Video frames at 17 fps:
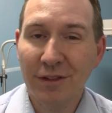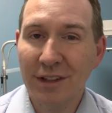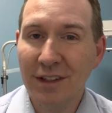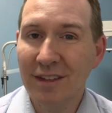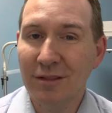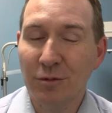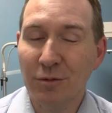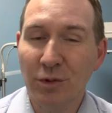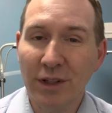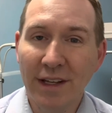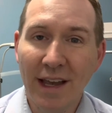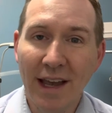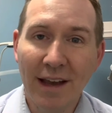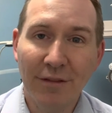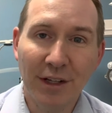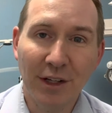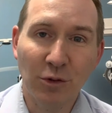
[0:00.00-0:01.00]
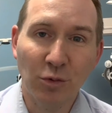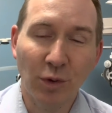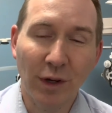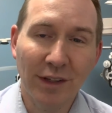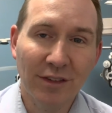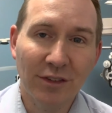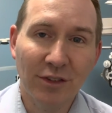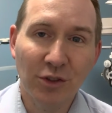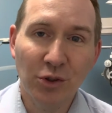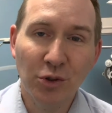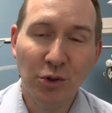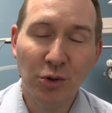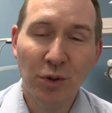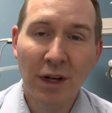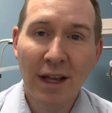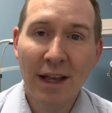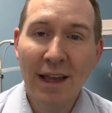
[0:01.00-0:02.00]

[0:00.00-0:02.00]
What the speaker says: It doesn't really have any residue.